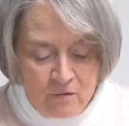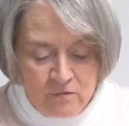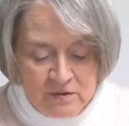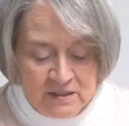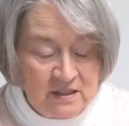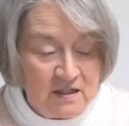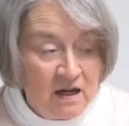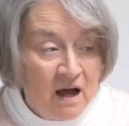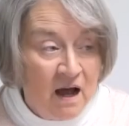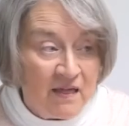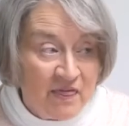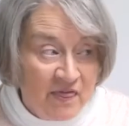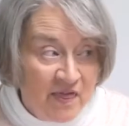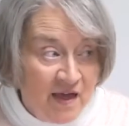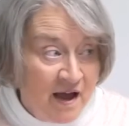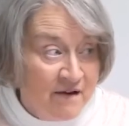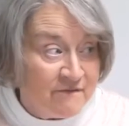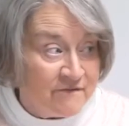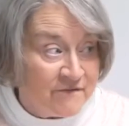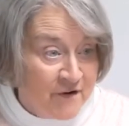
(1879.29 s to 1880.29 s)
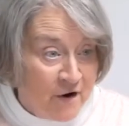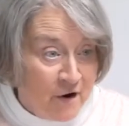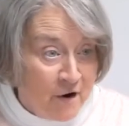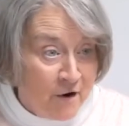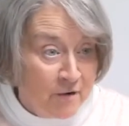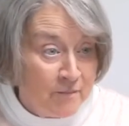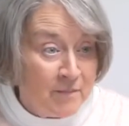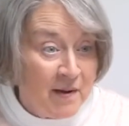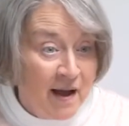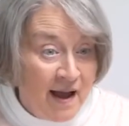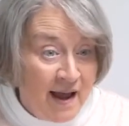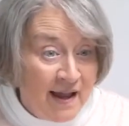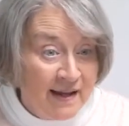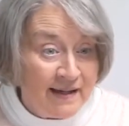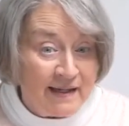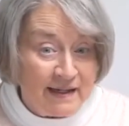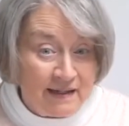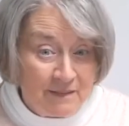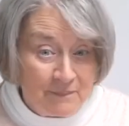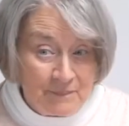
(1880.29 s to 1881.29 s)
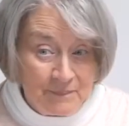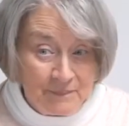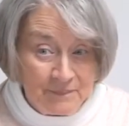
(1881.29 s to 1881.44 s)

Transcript: was not that far behind him,